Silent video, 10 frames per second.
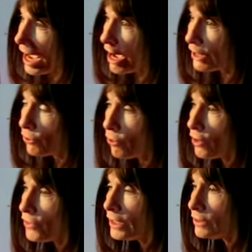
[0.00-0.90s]
I
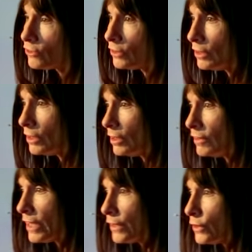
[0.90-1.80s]
call these
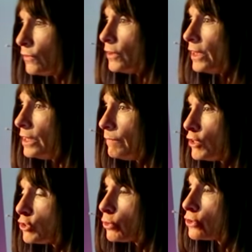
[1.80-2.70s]
sets of
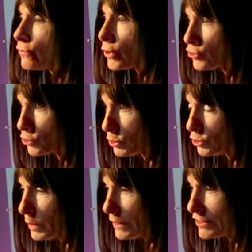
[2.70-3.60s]
individuals virtual
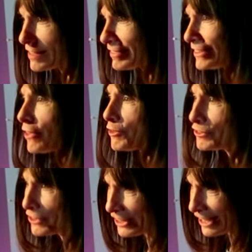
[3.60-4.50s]
twins. That's another
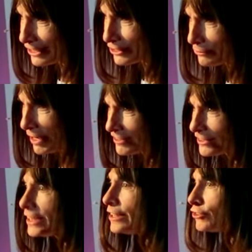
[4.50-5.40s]
study I do. I
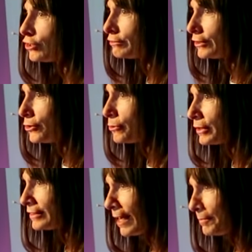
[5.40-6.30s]
study children who are
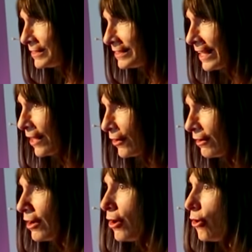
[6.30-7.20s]
adopted together
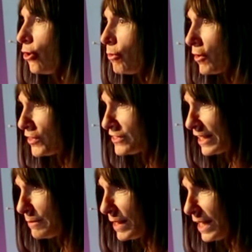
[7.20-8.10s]
who are the
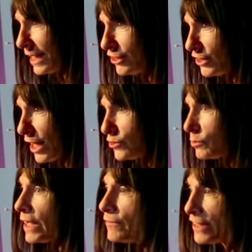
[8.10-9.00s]
same age as a
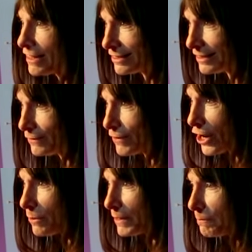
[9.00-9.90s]
way of testing the
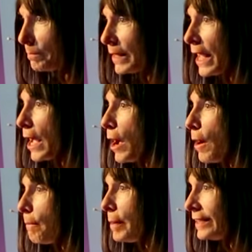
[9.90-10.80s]
environment.
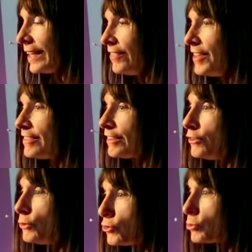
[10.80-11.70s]
But this is an
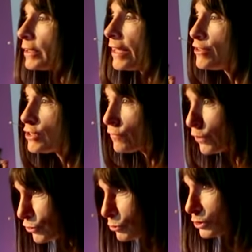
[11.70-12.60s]
unusual case of
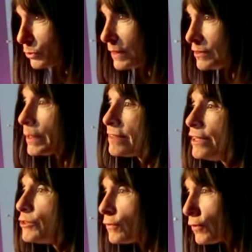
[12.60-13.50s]
virtual twins because
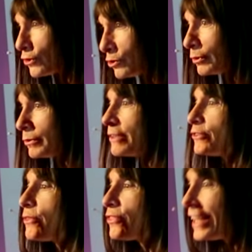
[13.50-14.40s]
these are virtual twins
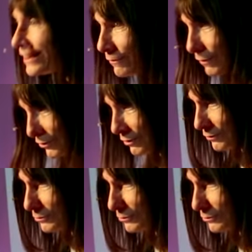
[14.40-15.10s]
who think they're fraternal